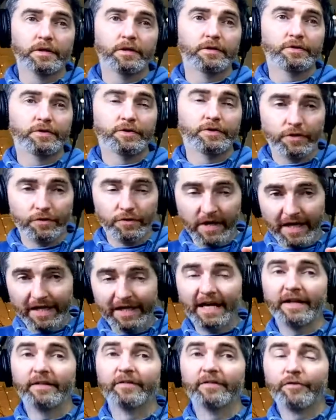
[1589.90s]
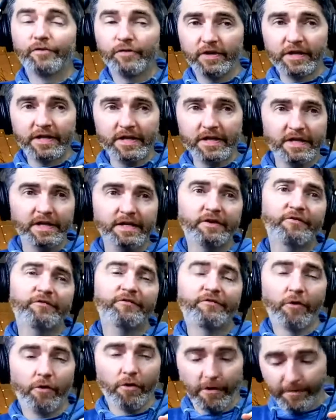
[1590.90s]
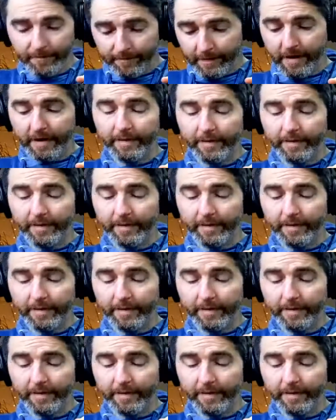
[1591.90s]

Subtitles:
2, and again. 3, 4. And.